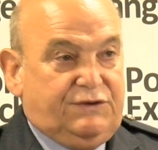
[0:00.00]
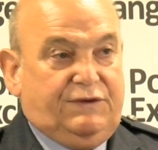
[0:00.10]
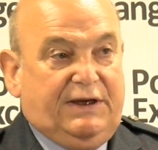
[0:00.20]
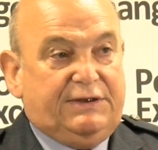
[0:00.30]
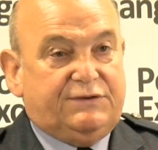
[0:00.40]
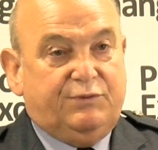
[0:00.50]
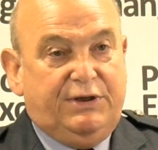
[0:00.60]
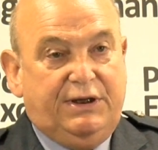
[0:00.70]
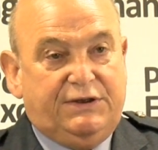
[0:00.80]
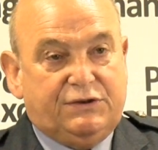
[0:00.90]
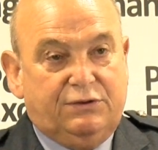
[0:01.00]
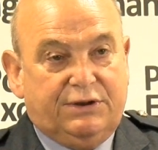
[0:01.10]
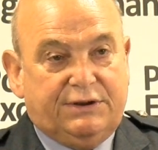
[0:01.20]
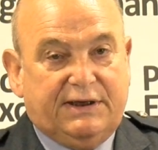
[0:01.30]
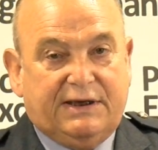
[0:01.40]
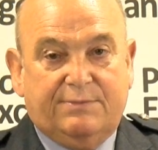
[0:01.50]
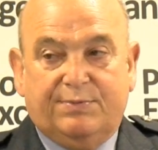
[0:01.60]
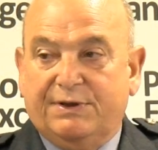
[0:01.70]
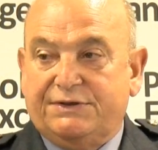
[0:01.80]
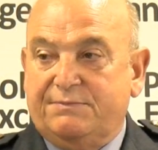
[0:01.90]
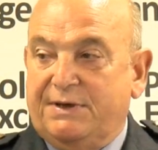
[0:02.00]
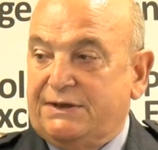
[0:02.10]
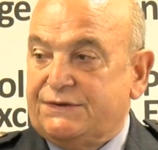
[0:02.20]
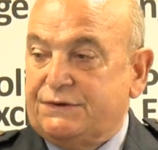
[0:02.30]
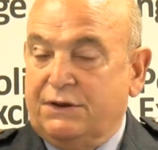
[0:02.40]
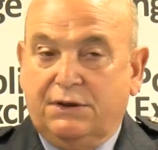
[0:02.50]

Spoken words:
to that, we need to look at our capability mix.